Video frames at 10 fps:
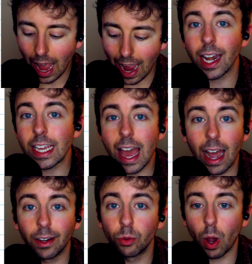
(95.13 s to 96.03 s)
Any
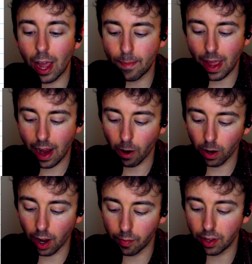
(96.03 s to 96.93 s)
xy pair
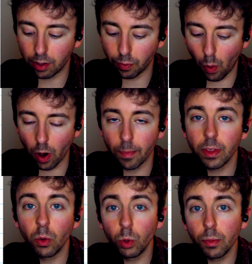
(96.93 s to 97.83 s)
of this form
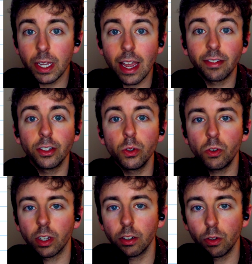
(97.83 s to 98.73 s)
will be a
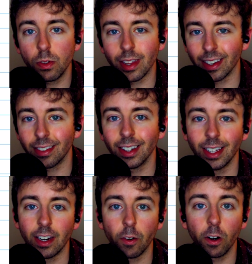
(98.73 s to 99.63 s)
solution to this
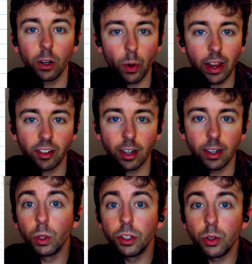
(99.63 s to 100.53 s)
linear equation.
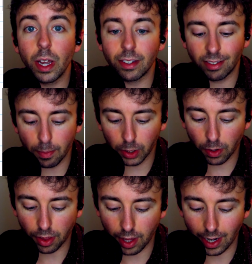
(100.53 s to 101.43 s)
We'll do a similar
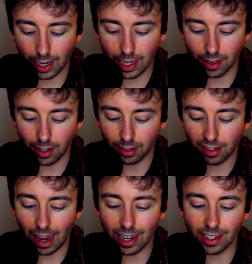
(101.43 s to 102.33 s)
thing in this
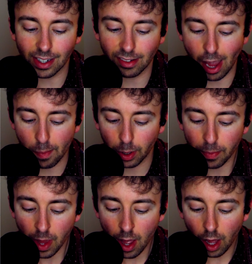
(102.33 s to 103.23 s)
second example,
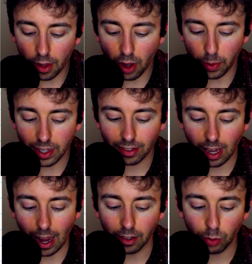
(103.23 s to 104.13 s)
although in this
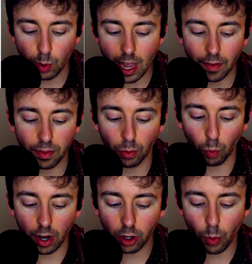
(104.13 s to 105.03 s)
case we have the
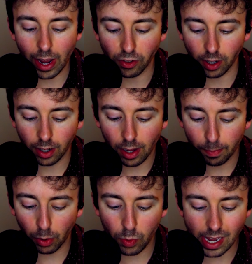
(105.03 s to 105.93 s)
one equation,
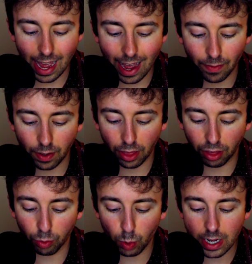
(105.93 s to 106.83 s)
but we have
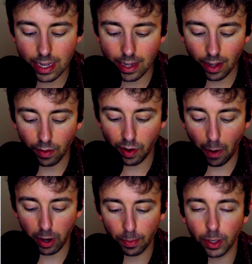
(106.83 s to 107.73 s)
3
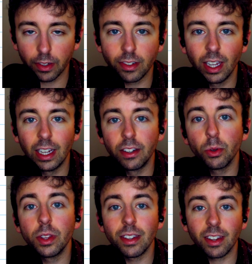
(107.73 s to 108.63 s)
variables.
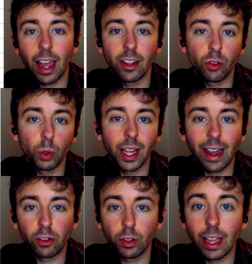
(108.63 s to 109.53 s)
So in this case, we'll
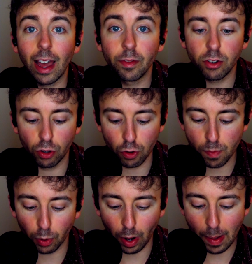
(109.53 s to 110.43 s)
actually have 2
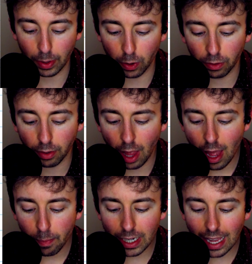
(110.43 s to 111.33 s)
parameters.
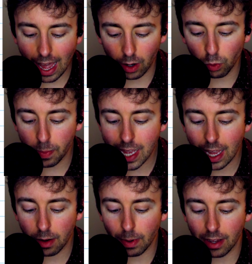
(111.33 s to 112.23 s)
But again, we'll
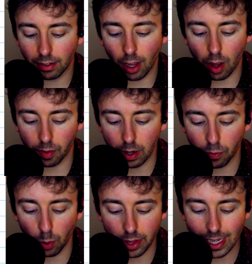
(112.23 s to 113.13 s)
begin by solving
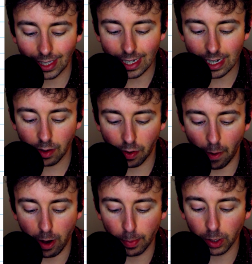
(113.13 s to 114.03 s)
for the leading
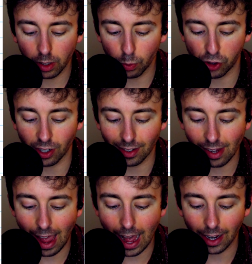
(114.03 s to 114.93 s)
variable, which is
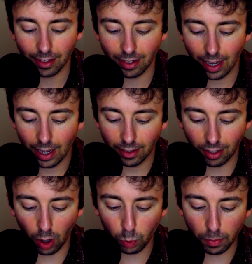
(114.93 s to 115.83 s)
x.
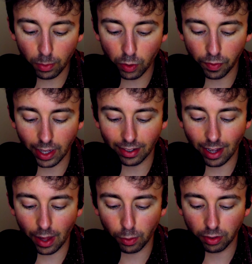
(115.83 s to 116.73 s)
So we'll move this
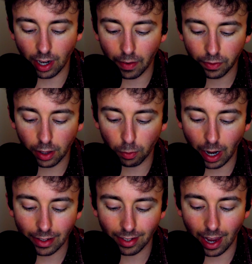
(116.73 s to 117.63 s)
other stuff to the
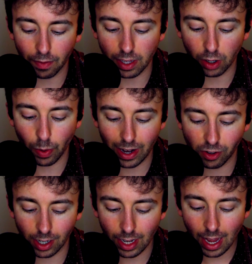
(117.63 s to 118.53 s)
right side of the
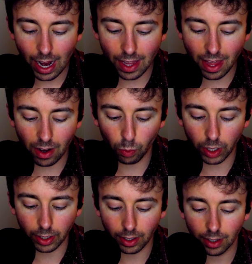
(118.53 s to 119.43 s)
equation, and then
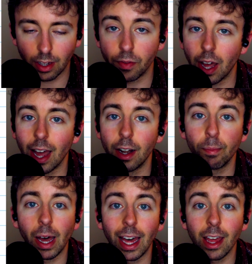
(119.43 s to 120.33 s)
we'll divide
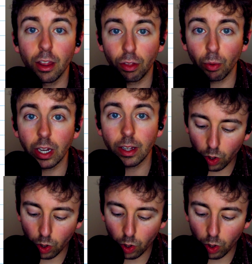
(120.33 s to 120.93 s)
by 3.